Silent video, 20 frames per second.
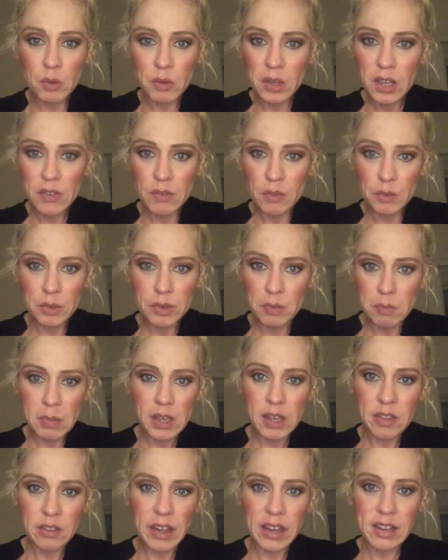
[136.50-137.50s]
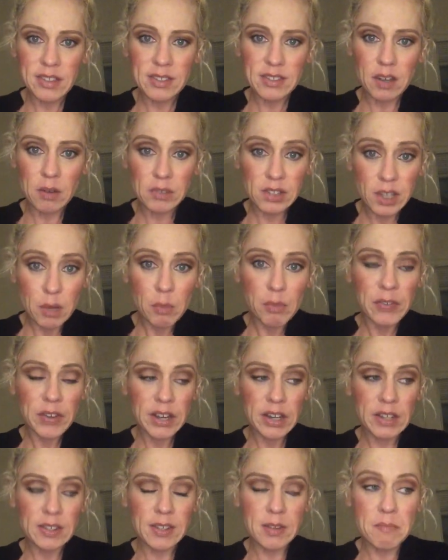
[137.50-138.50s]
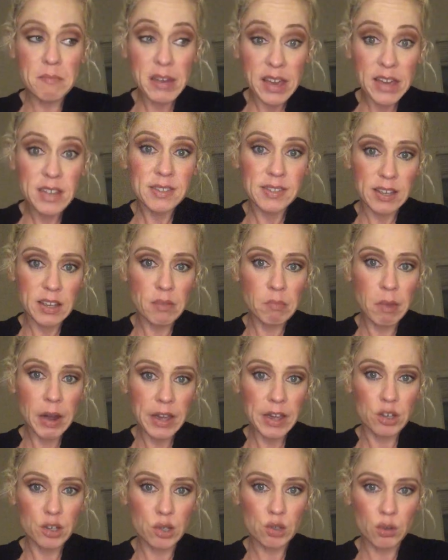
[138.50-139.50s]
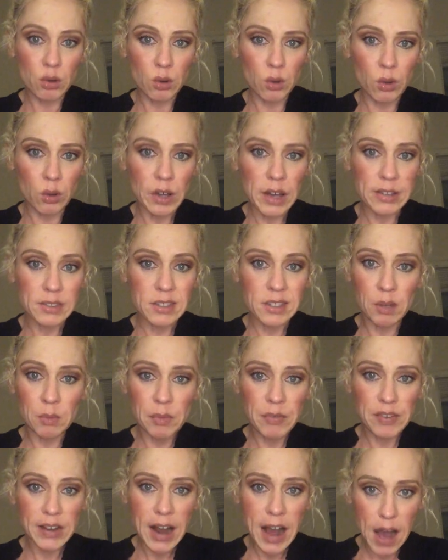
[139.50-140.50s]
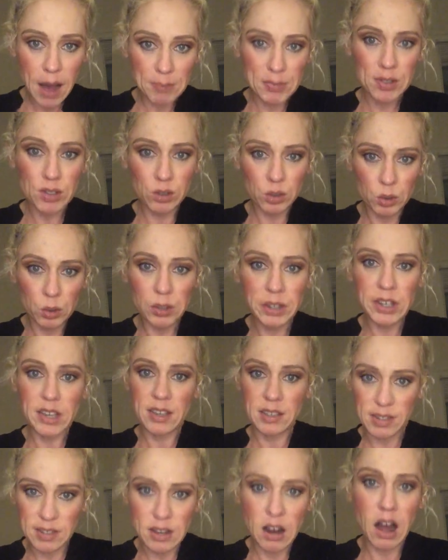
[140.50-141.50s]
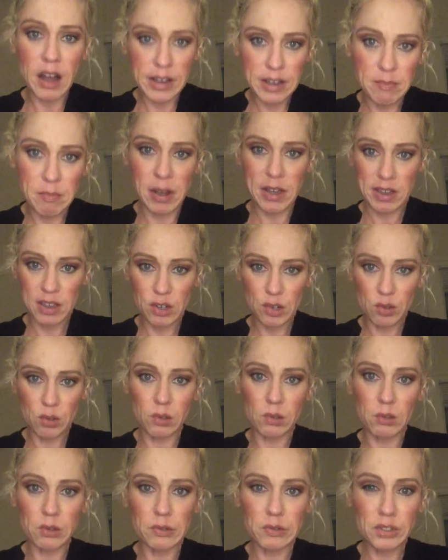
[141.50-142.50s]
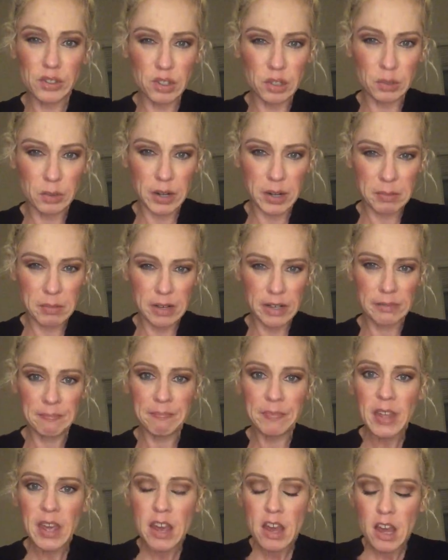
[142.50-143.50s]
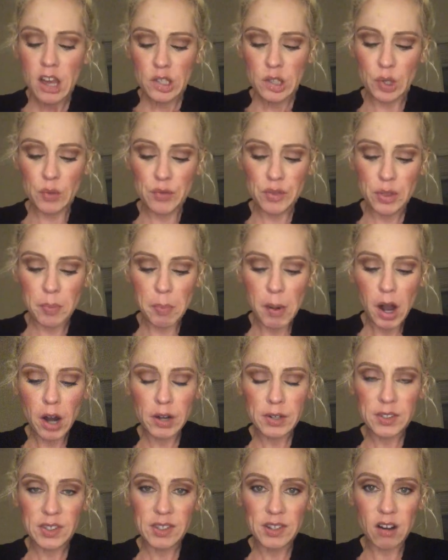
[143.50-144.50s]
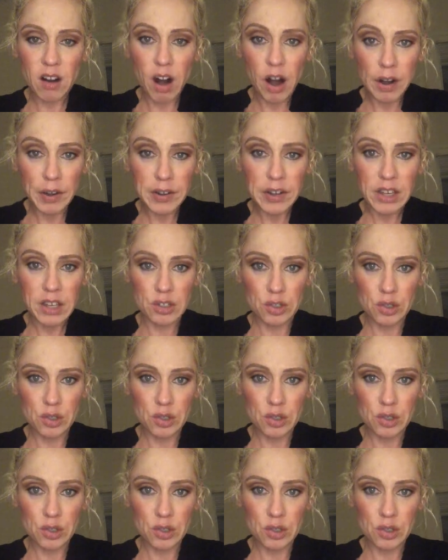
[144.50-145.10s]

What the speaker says: even with me, like some of it is in my control, and some of it absolutely is not in my control. Do you know what I mean? So for the parts that are in